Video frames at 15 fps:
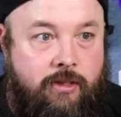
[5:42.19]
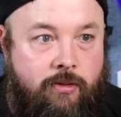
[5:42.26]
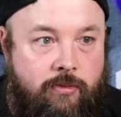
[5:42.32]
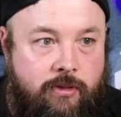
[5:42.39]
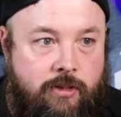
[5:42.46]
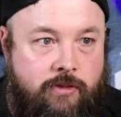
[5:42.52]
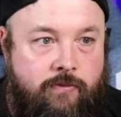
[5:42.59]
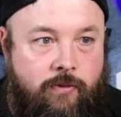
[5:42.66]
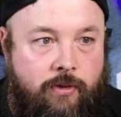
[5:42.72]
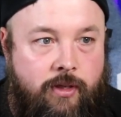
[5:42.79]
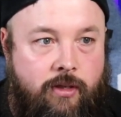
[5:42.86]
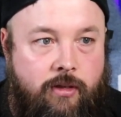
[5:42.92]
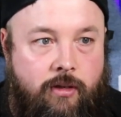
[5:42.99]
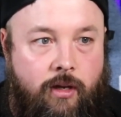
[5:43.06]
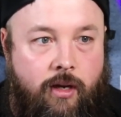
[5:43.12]
doing this for
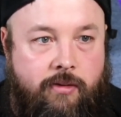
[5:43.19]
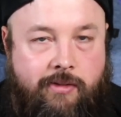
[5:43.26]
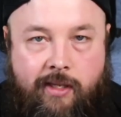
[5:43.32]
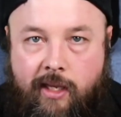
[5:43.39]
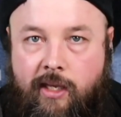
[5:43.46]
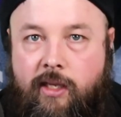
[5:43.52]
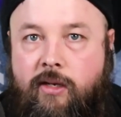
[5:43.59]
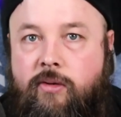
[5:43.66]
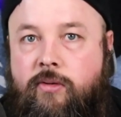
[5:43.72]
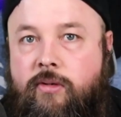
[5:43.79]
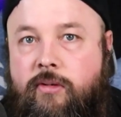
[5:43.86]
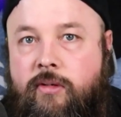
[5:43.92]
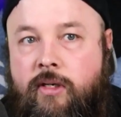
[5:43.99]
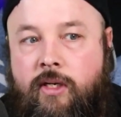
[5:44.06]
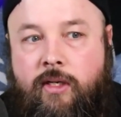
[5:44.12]
like a kid
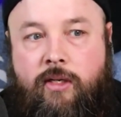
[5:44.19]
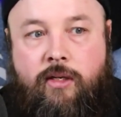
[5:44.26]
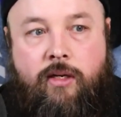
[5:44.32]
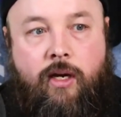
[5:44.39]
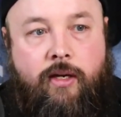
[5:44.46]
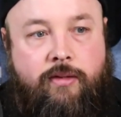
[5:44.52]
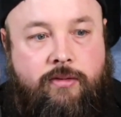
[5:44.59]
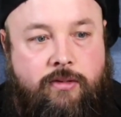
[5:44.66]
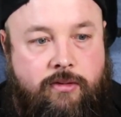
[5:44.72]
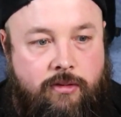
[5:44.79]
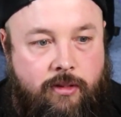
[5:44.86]
or a